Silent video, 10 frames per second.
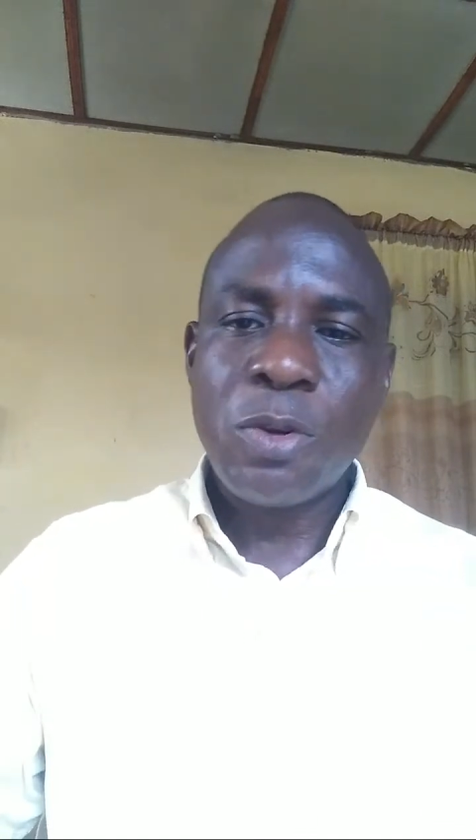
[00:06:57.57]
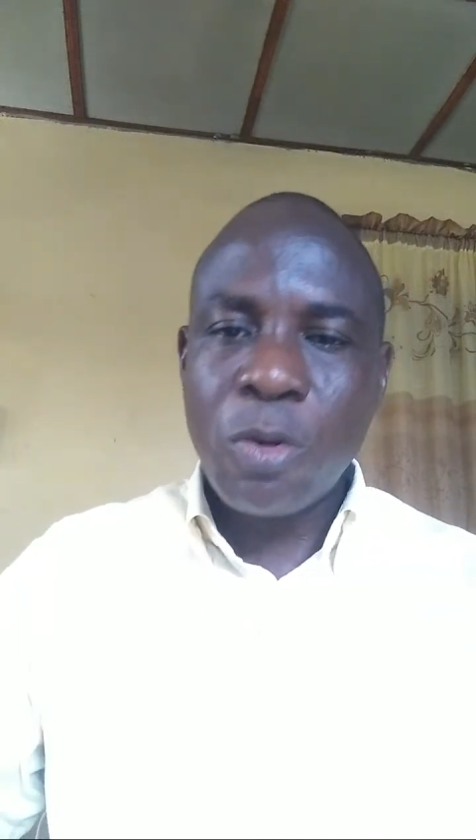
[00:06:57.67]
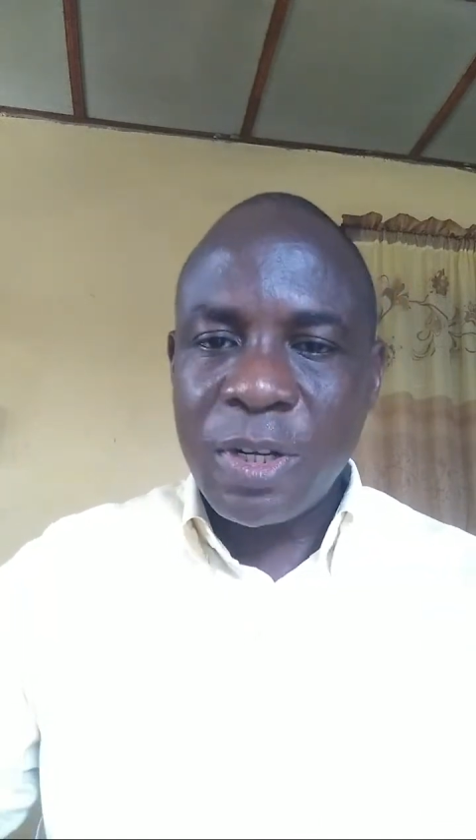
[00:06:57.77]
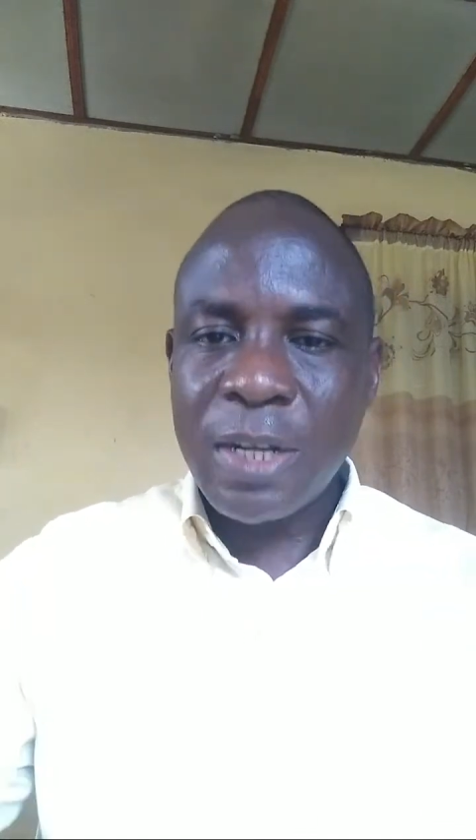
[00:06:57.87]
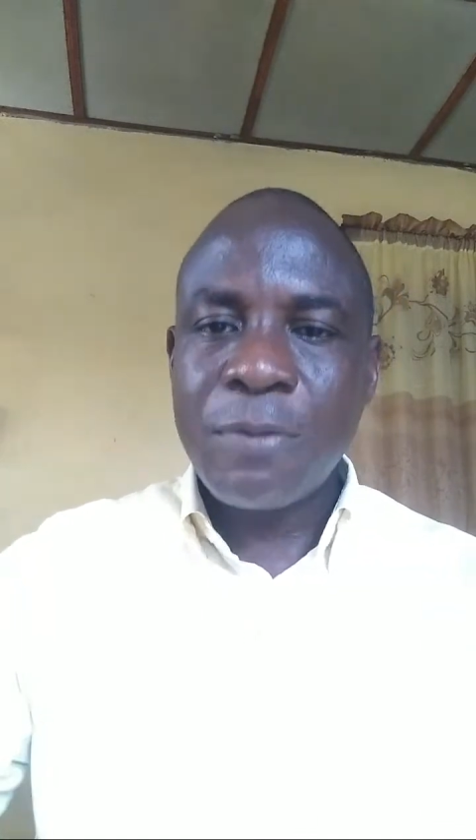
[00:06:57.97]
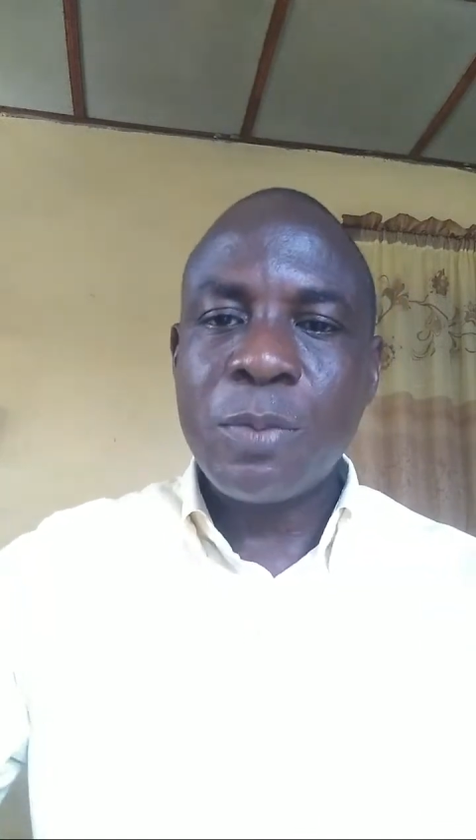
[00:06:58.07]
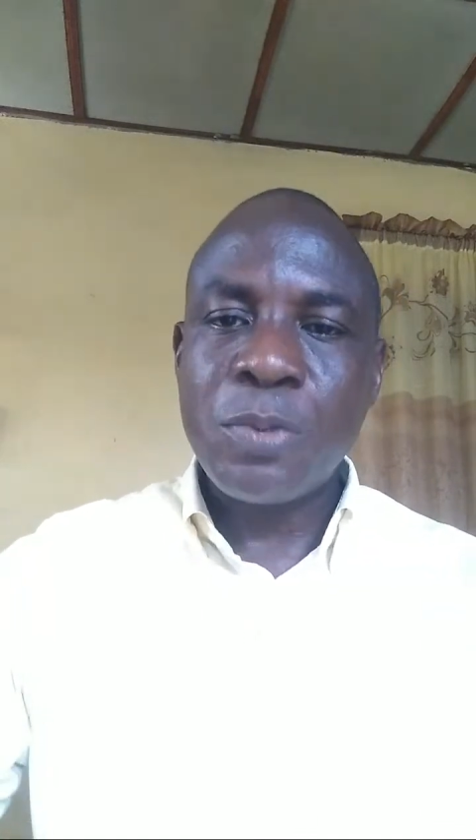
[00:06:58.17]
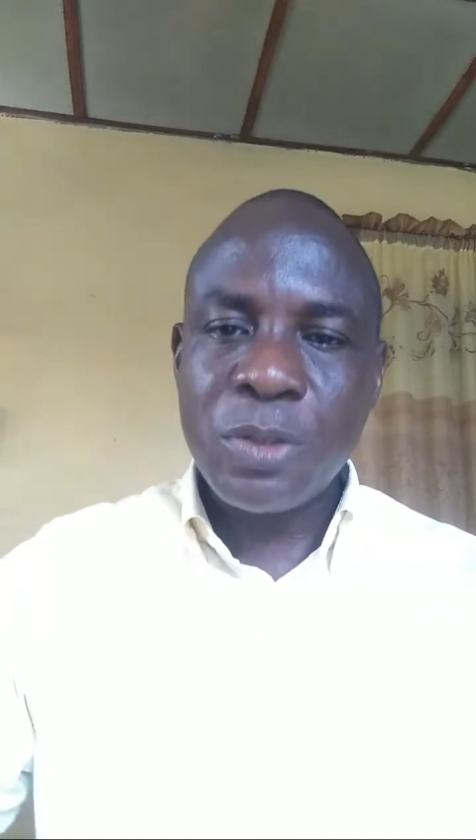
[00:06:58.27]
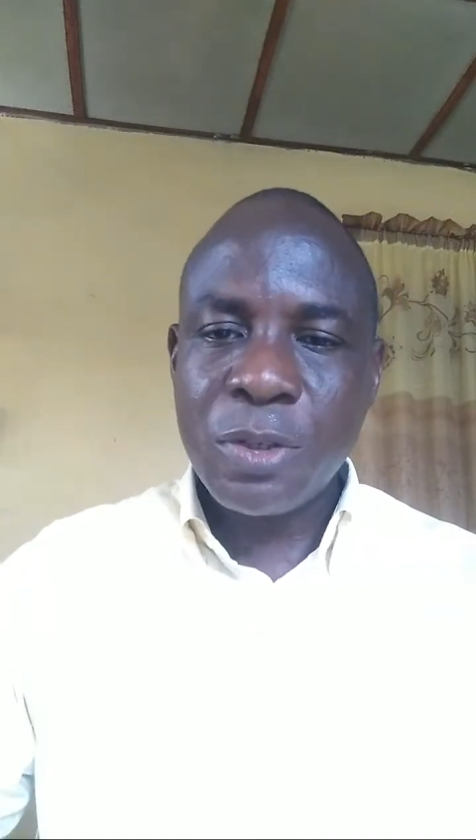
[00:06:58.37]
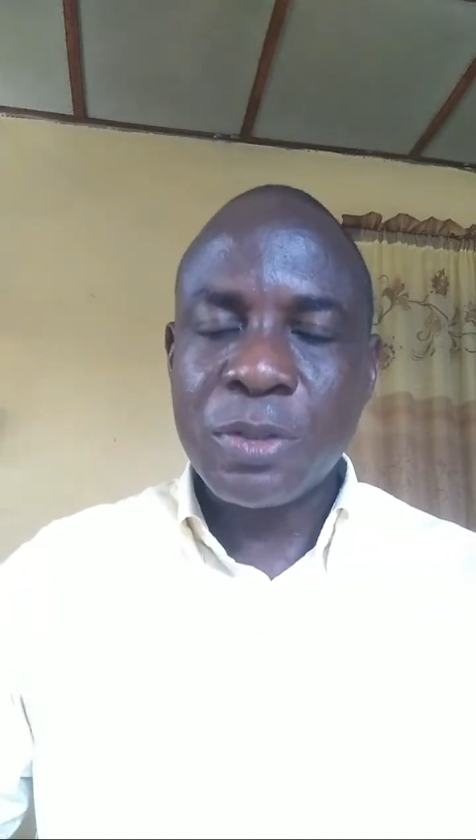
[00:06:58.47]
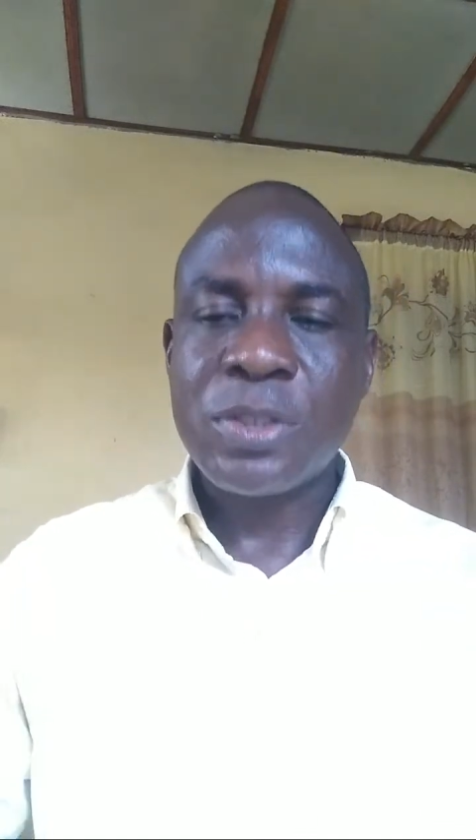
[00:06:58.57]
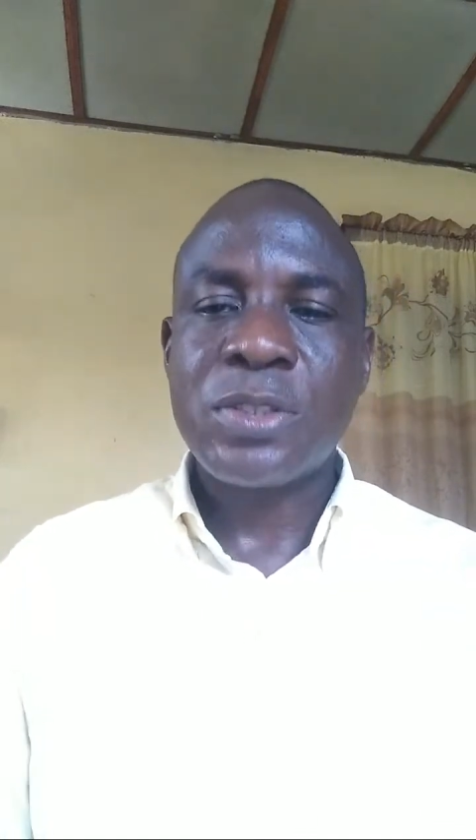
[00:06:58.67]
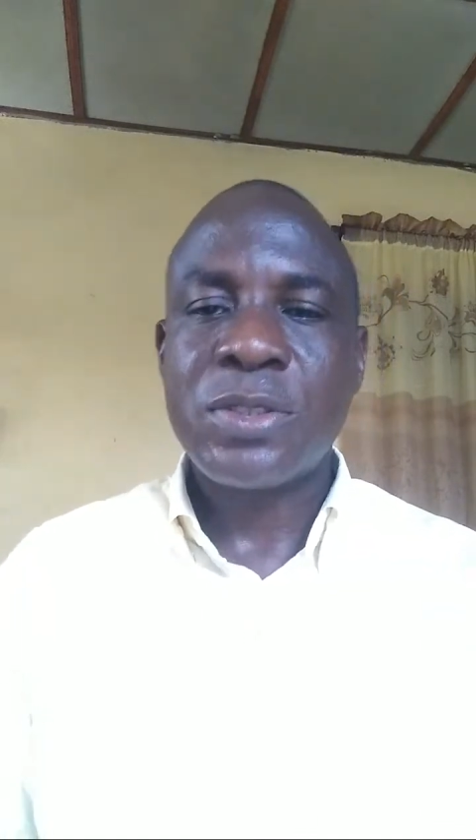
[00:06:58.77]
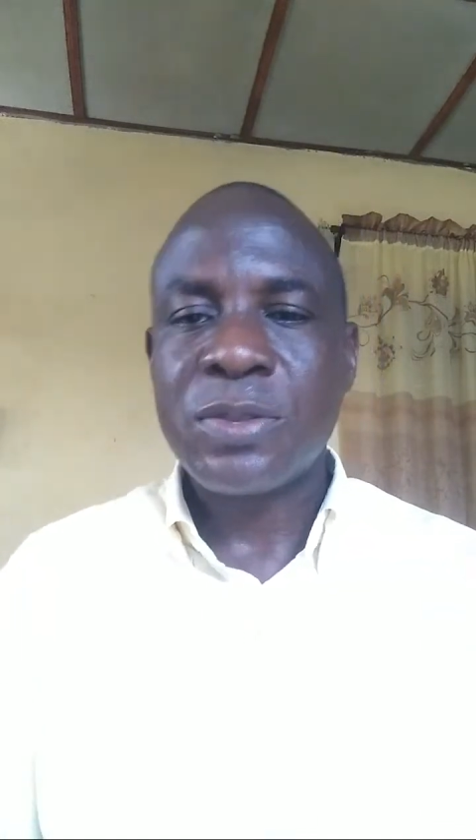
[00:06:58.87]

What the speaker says: order for products.